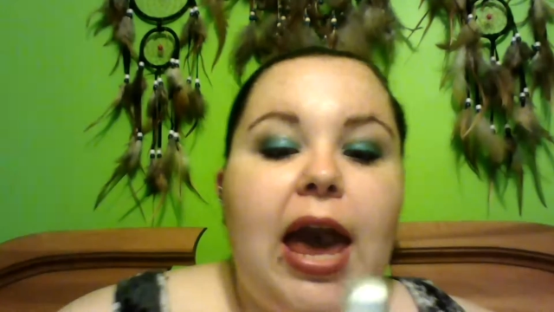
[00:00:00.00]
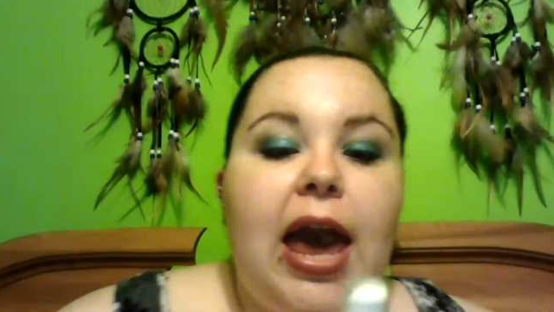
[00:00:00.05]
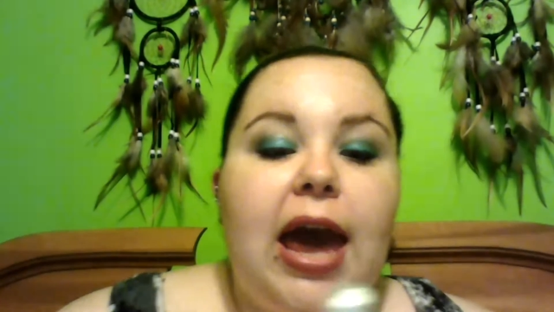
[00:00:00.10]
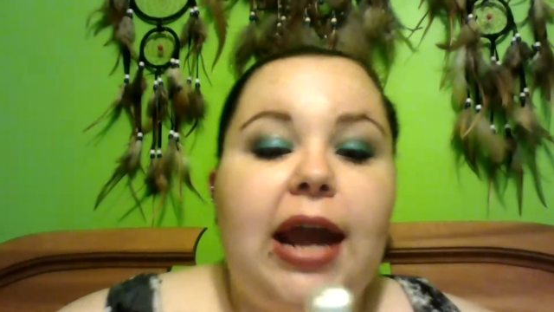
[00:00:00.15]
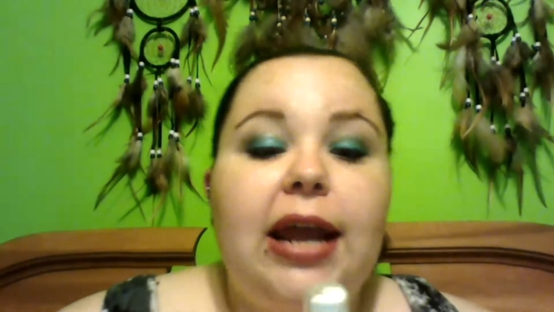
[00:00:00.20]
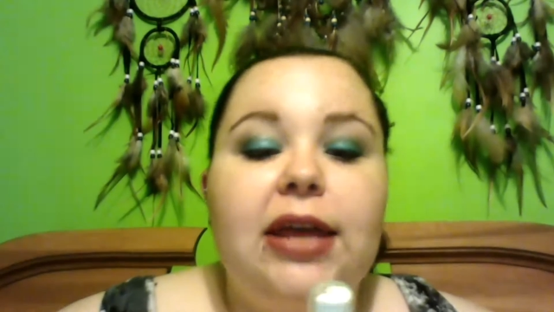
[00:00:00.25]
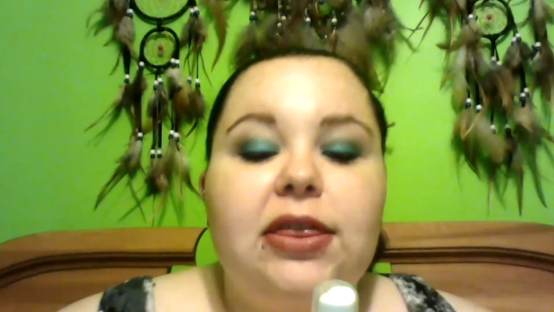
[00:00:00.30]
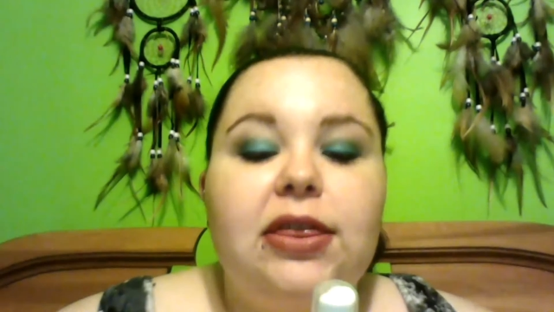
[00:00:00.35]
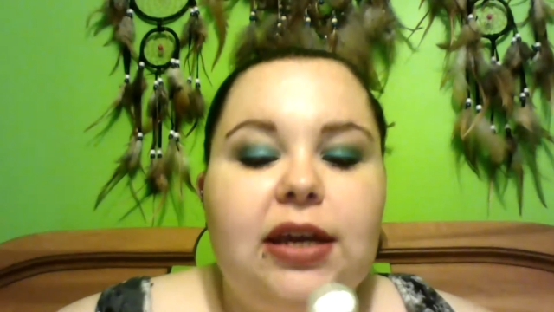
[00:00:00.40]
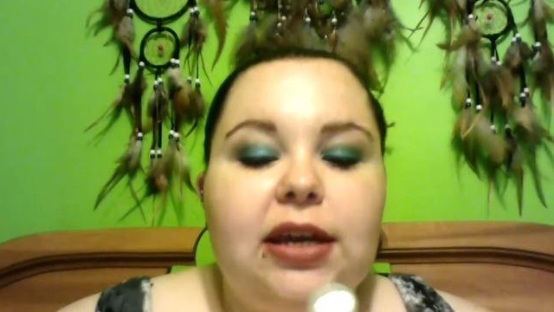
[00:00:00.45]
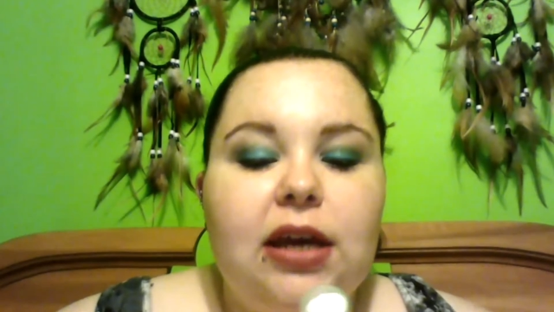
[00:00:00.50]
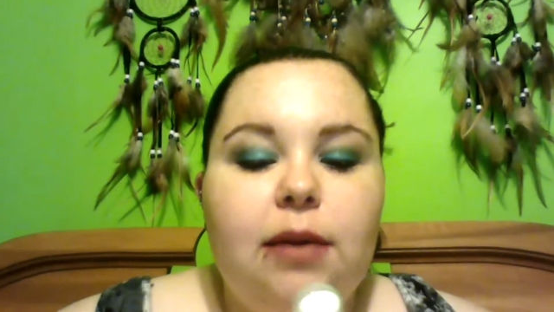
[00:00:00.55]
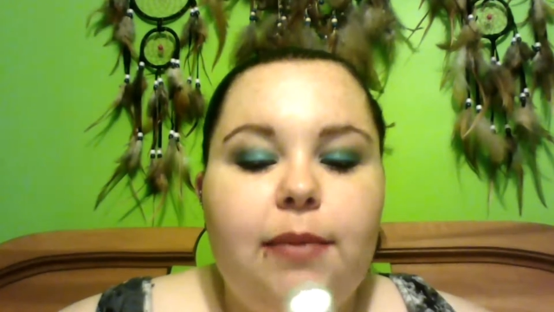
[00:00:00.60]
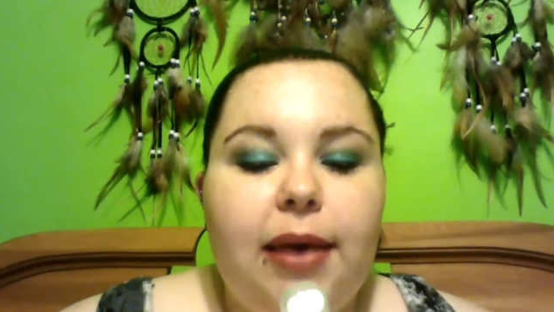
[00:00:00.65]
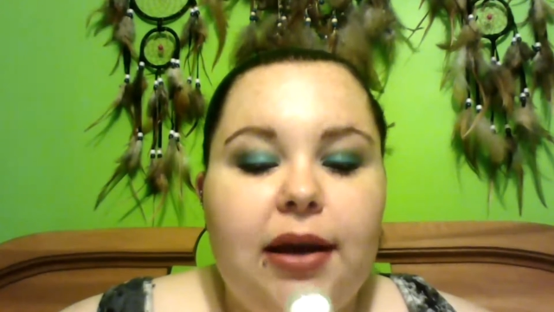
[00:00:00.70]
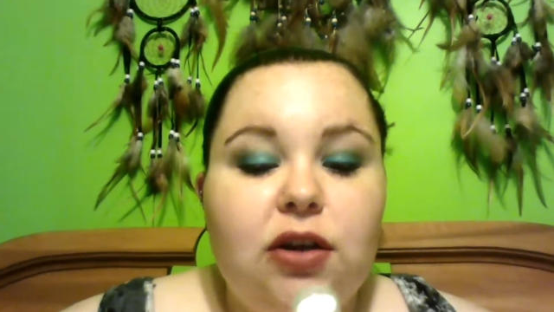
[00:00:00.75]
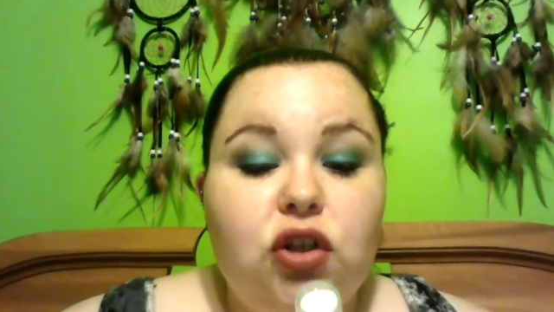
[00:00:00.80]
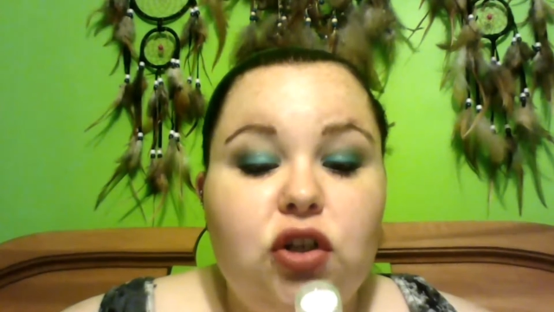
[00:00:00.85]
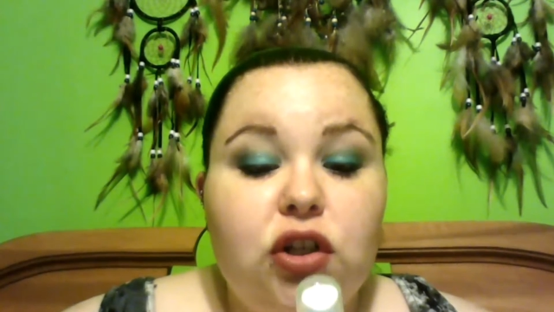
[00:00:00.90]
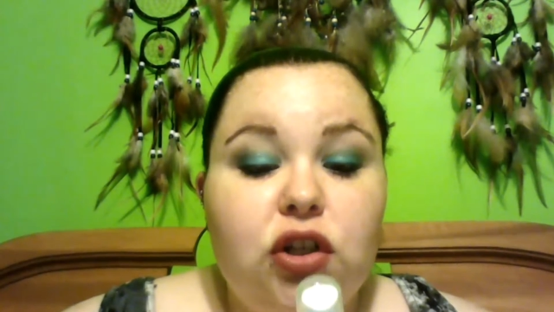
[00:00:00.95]
And I think I'm
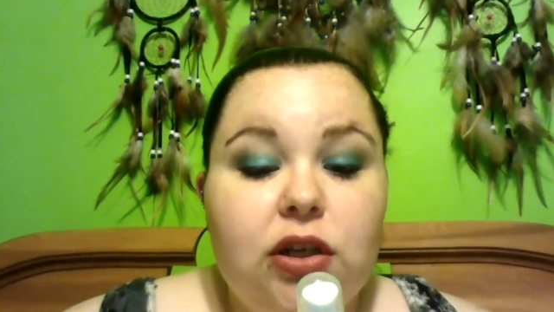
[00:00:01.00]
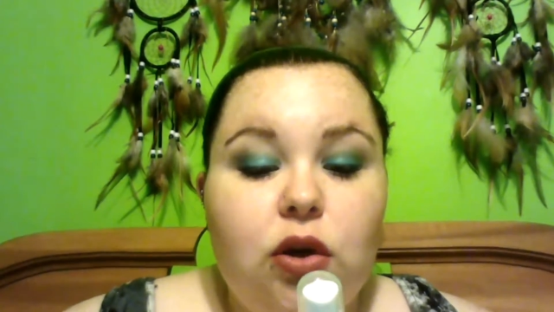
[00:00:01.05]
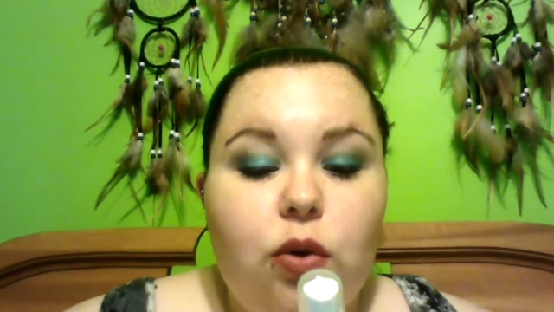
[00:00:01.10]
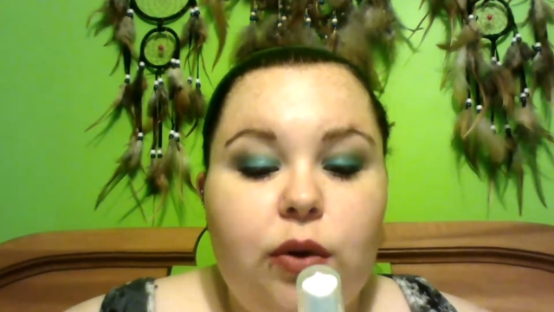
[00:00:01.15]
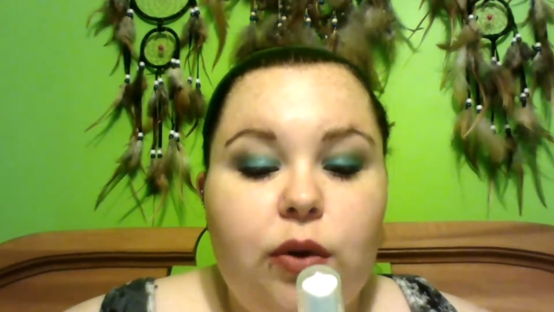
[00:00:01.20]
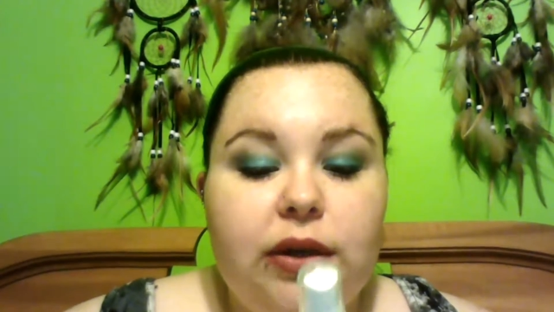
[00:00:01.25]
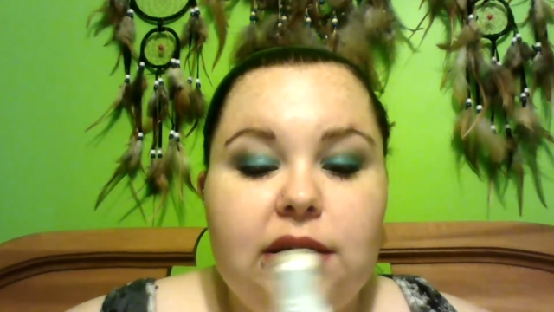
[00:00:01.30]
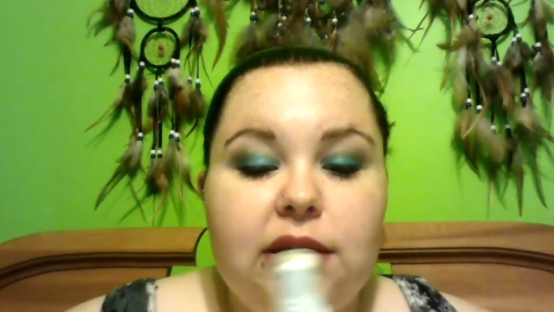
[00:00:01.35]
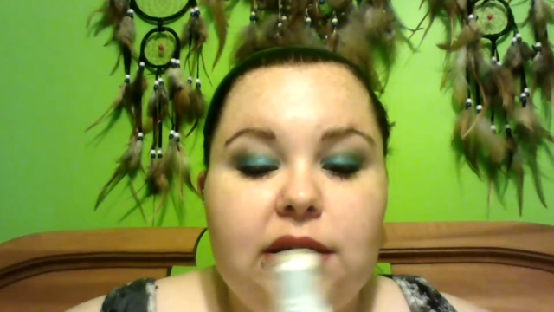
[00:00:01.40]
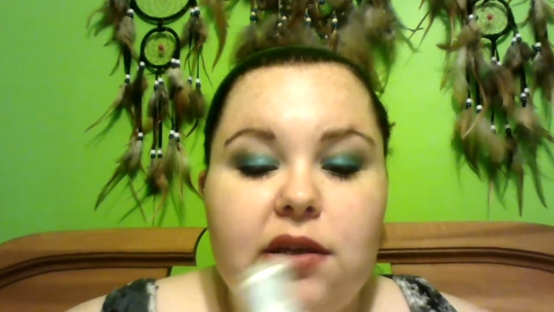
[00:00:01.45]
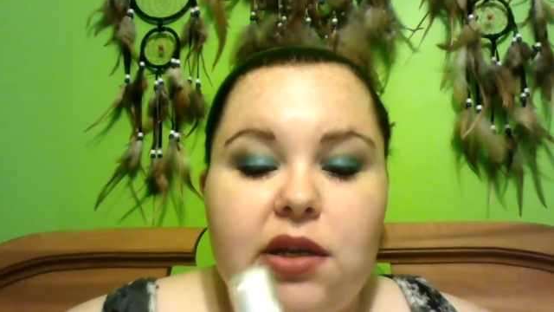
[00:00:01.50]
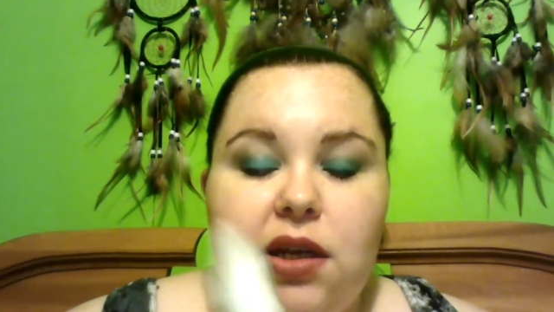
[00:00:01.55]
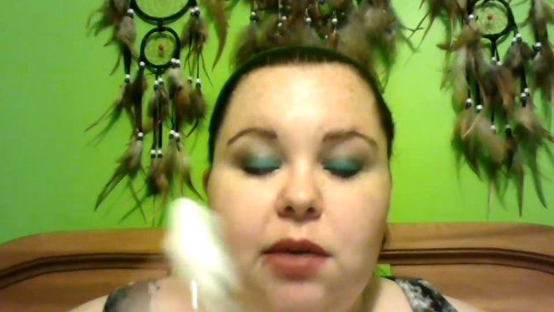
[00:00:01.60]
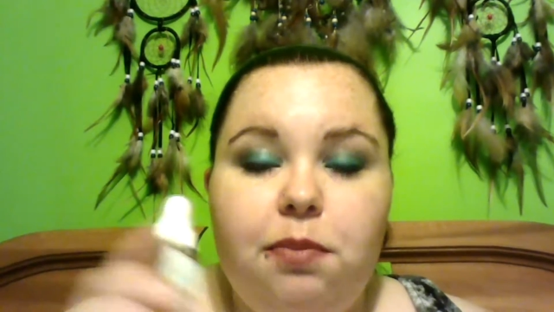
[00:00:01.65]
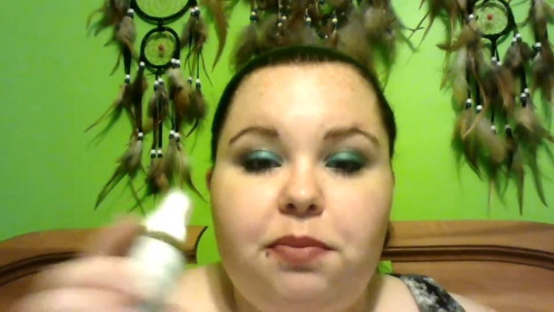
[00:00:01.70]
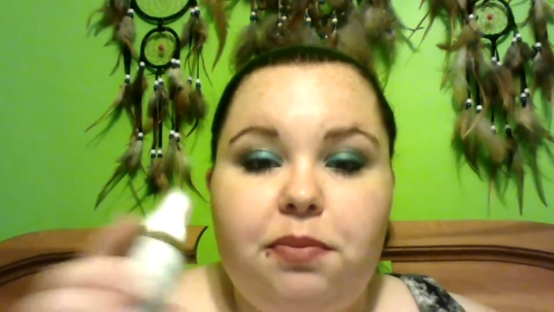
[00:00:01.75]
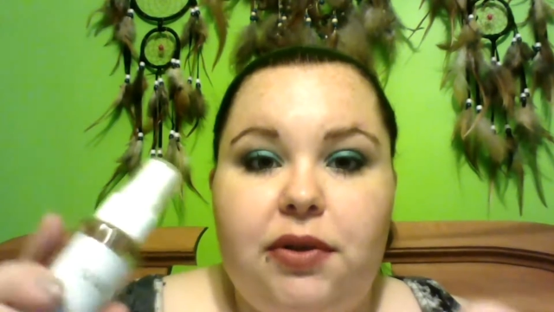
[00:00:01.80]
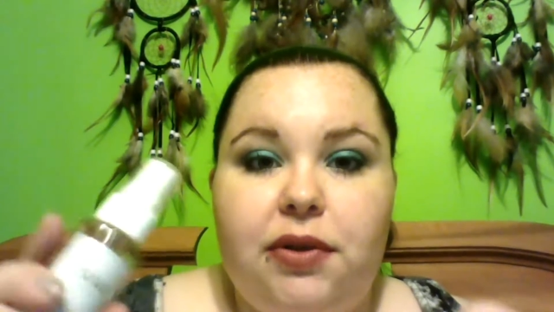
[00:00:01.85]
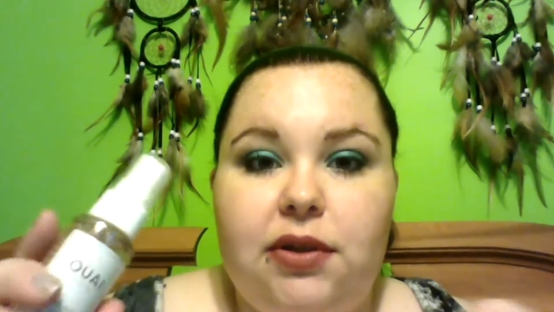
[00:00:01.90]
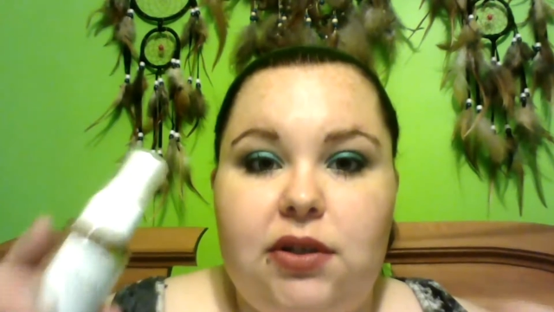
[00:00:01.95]
actually going to
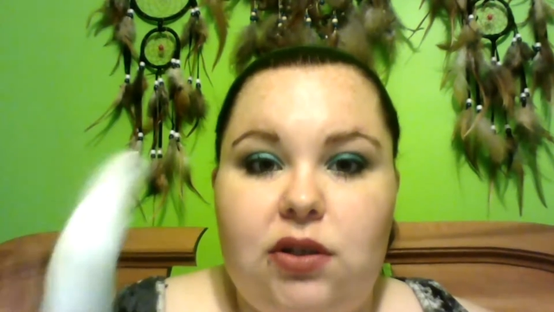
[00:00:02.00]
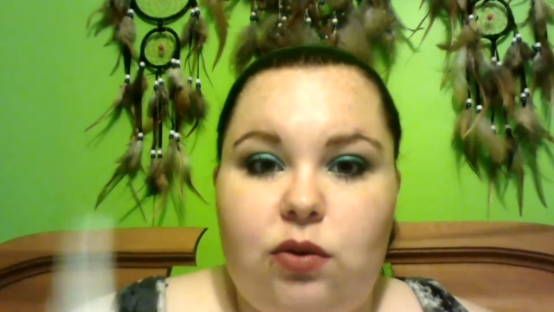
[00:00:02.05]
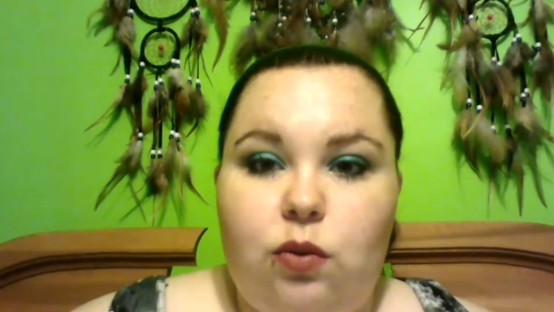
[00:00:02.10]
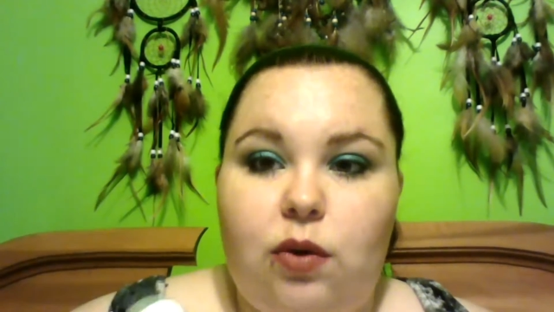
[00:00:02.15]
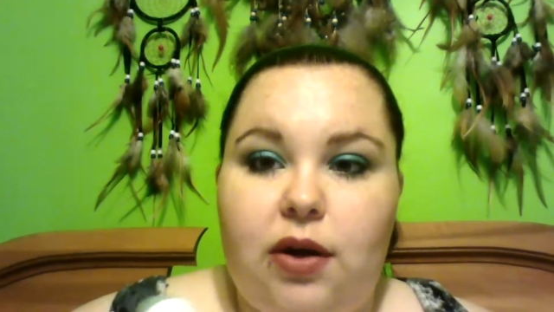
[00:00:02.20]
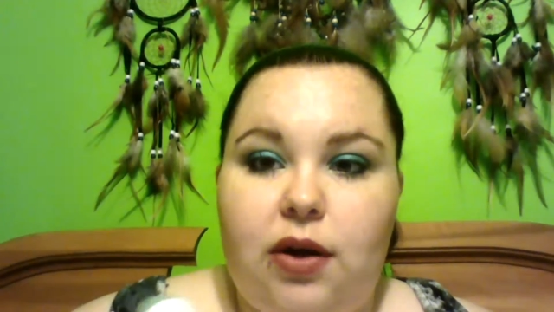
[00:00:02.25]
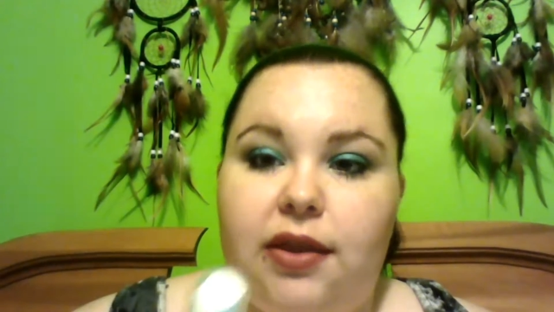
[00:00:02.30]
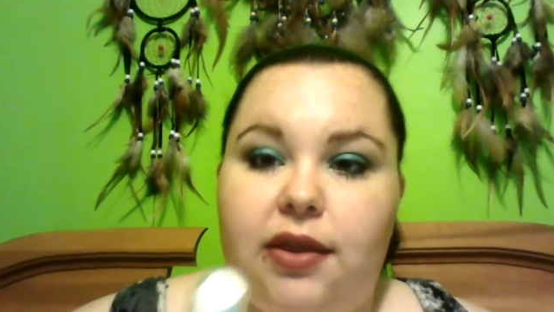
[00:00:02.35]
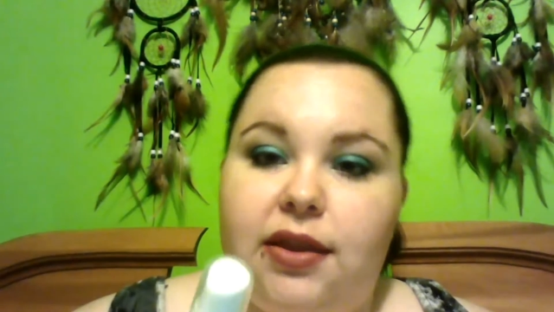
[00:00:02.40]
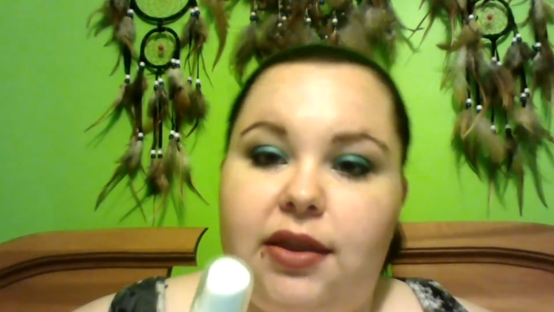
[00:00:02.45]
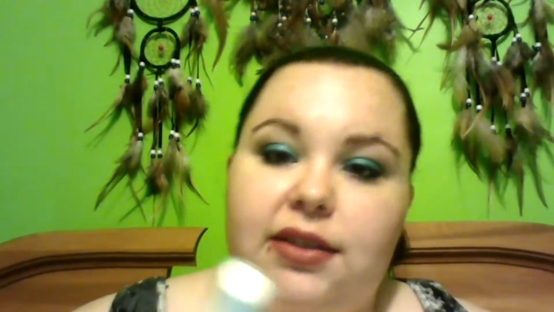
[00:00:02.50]
keep this one.